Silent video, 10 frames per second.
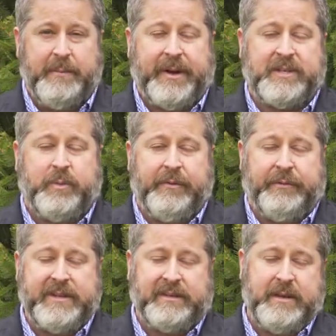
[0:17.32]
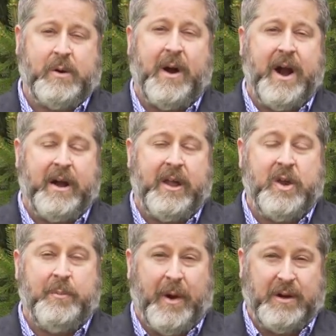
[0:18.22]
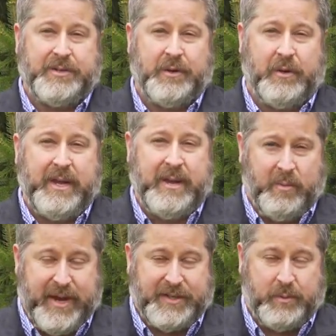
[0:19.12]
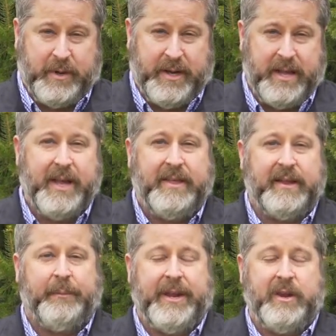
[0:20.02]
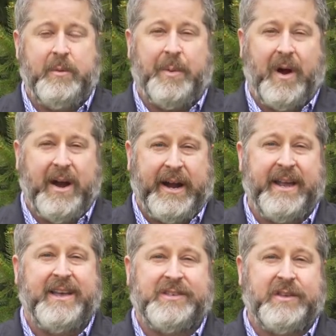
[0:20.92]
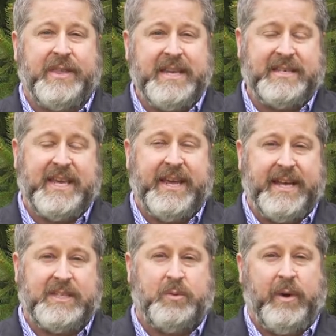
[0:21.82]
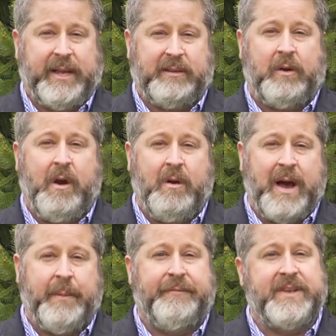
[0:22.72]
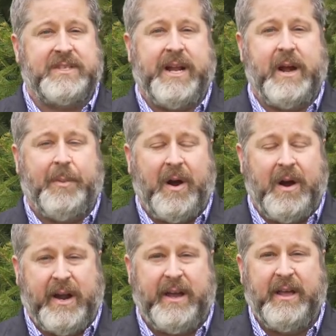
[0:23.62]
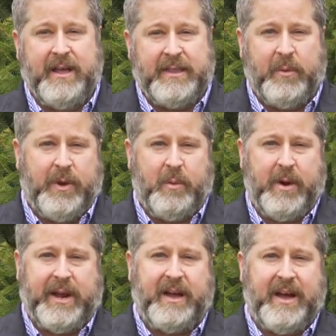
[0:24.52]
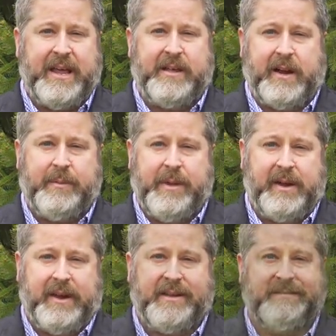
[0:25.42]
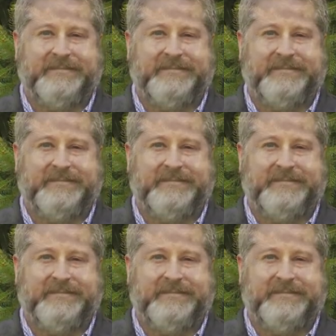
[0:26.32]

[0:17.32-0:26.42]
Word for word: because we've recently acquired a new parcel in Westwood that'll be a new park. So these kids will get to grow up visiting a park that we are working on in their community.